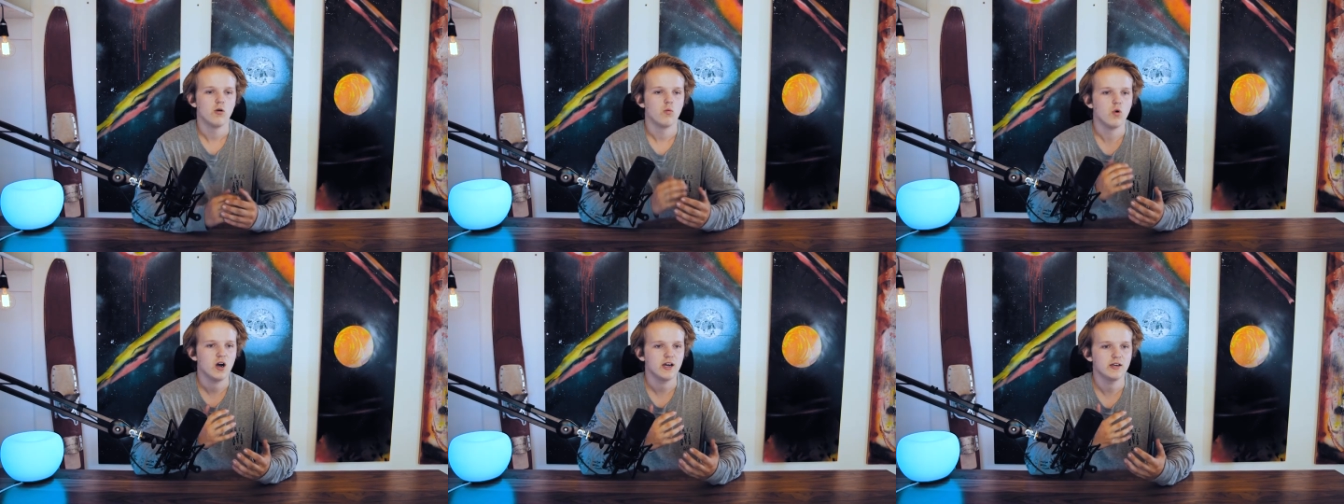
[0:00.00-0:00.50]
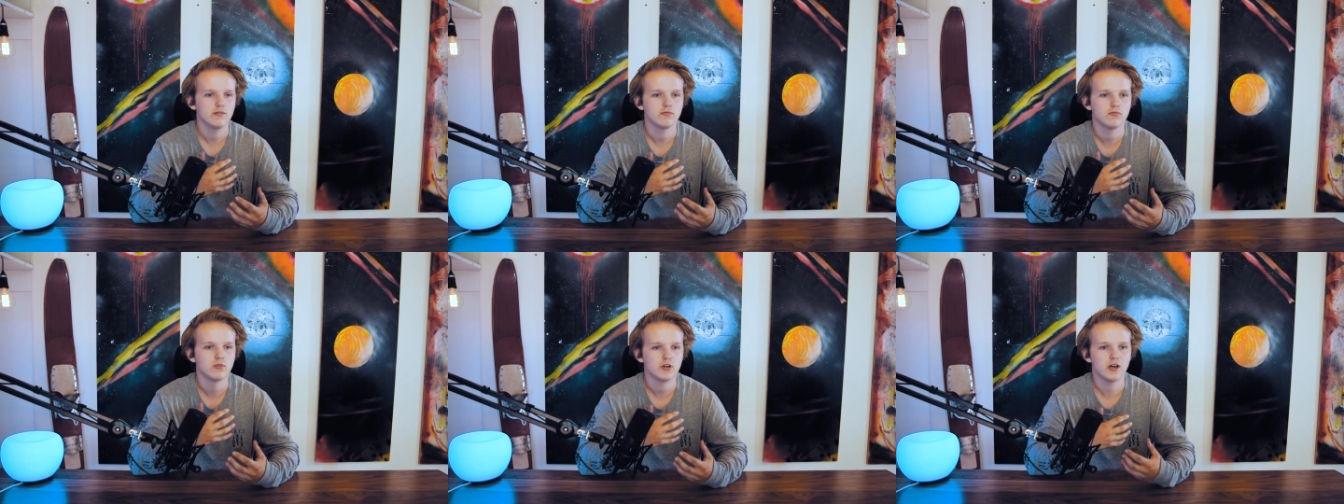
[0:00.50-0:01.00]
why
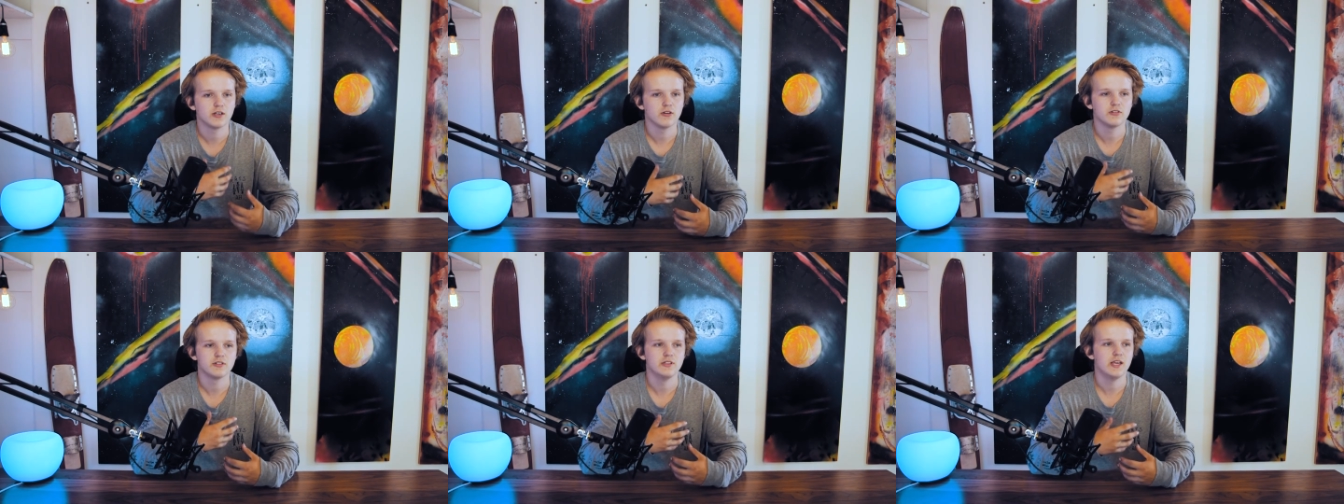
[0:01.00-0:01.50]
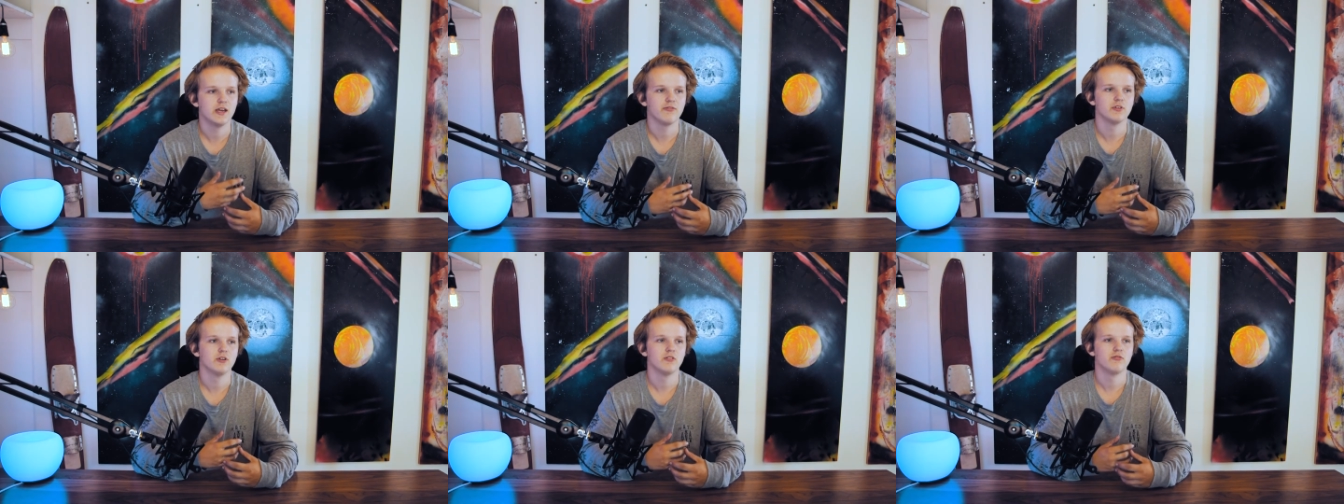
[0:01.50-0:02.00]
would I go to the
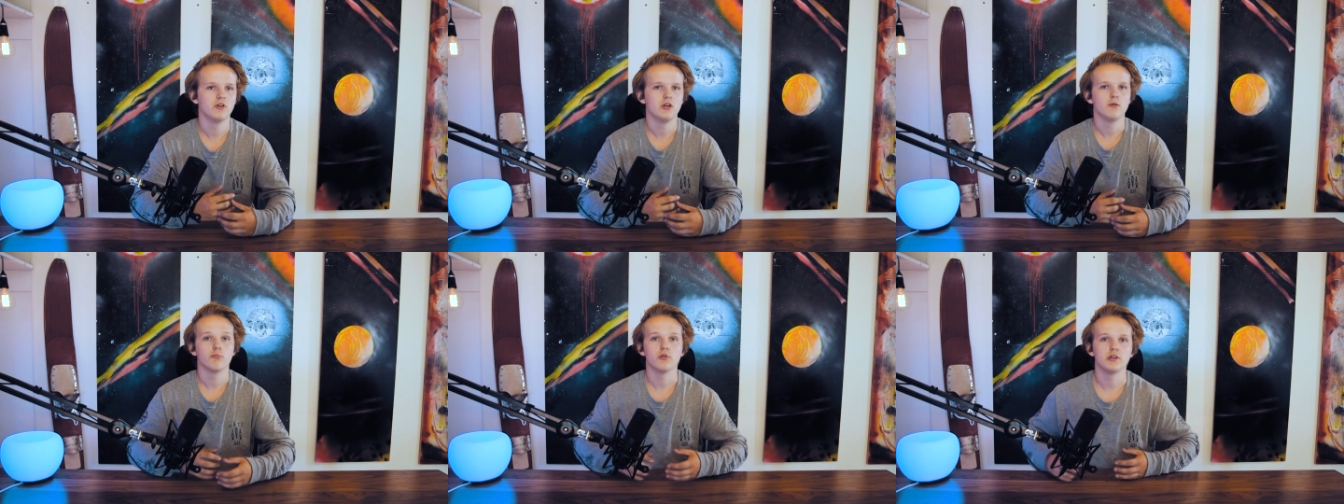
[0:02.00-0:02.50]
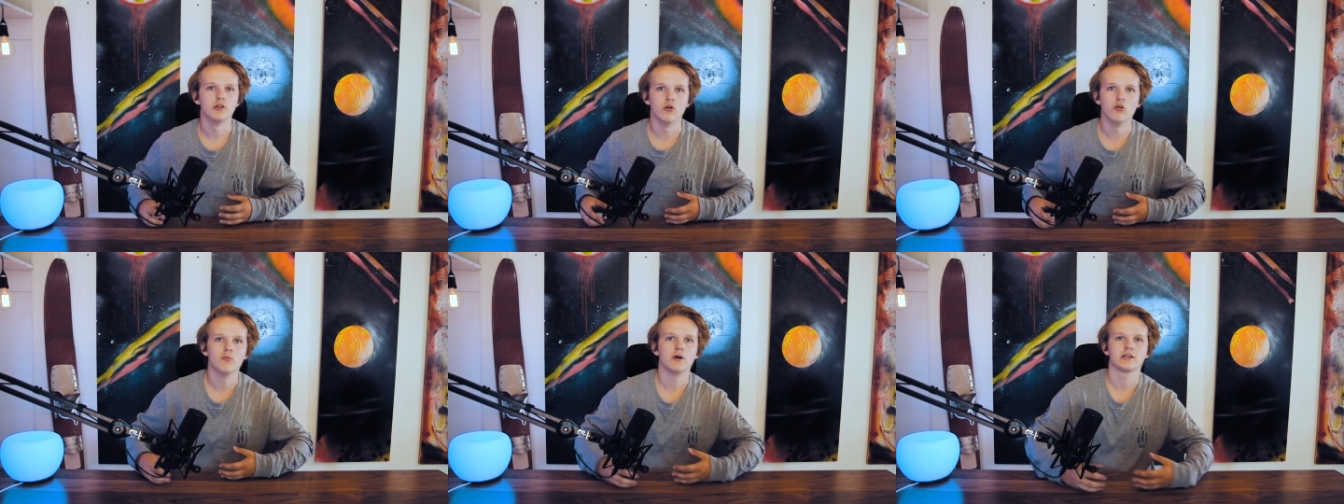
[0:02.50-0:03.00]
effort of bringing
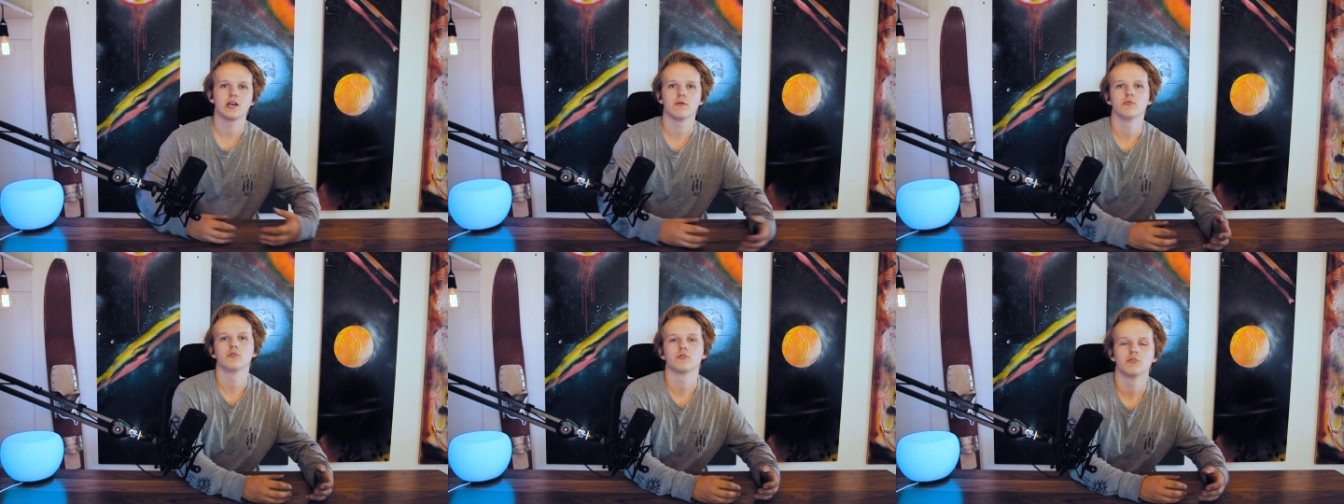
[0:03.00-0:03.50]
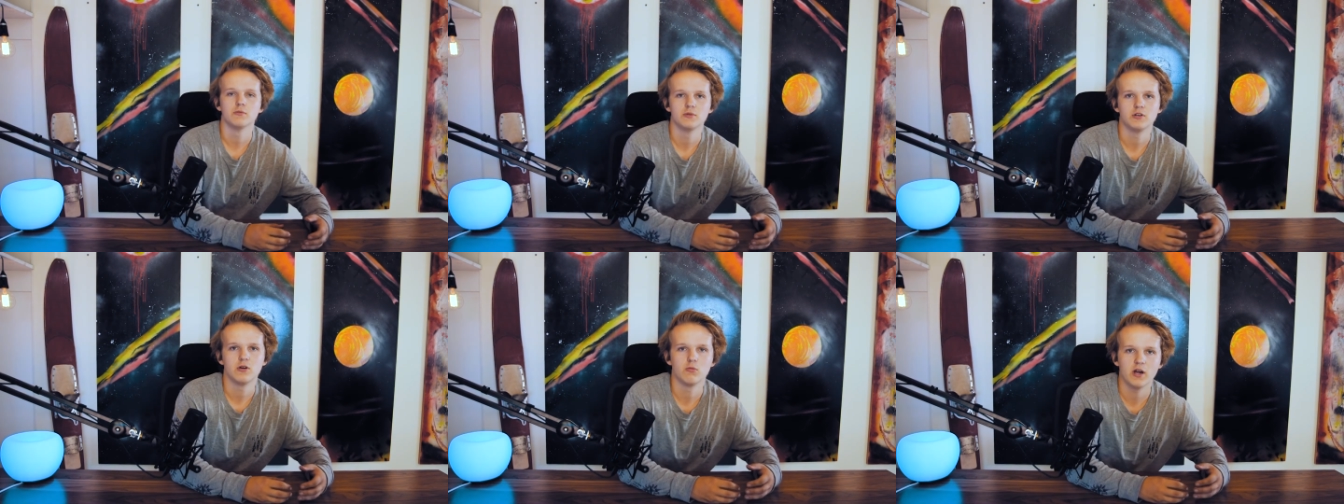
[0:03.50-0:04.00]
all my camera
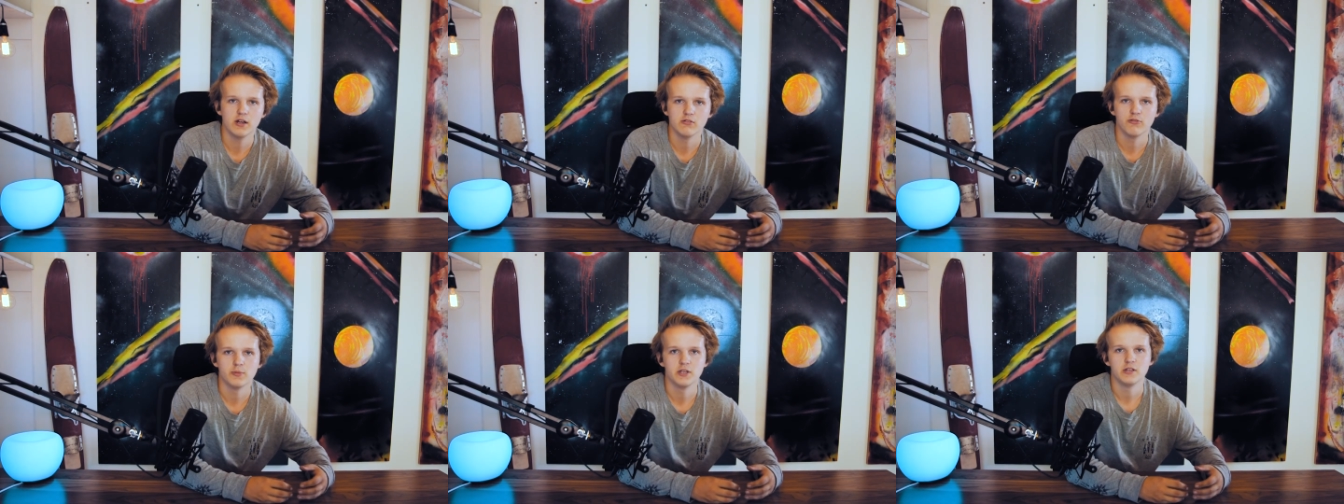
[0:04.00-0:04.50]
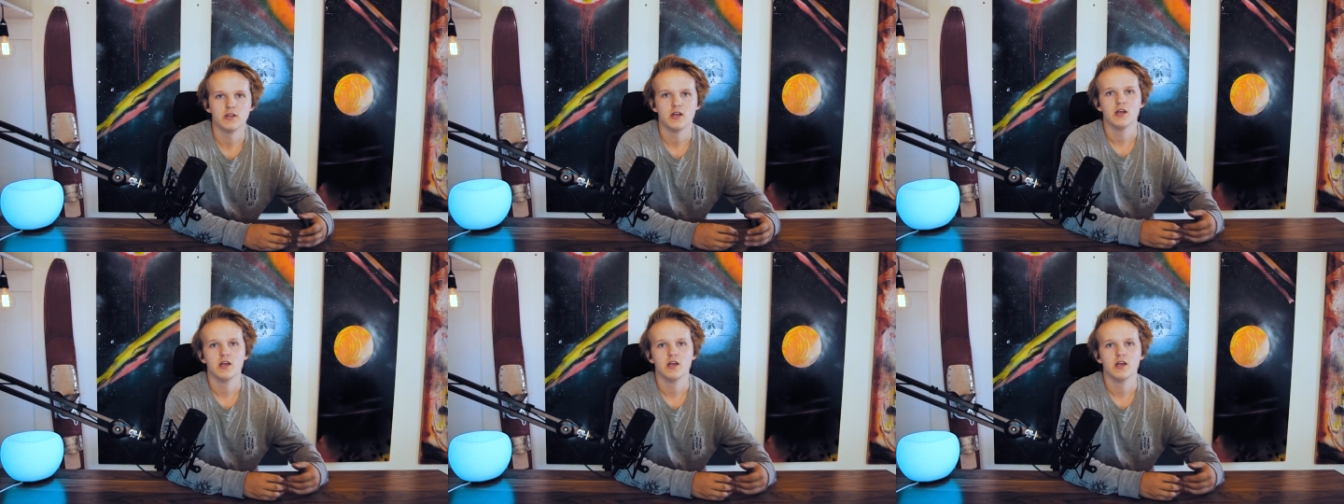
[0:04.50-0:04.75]
equipment away with me,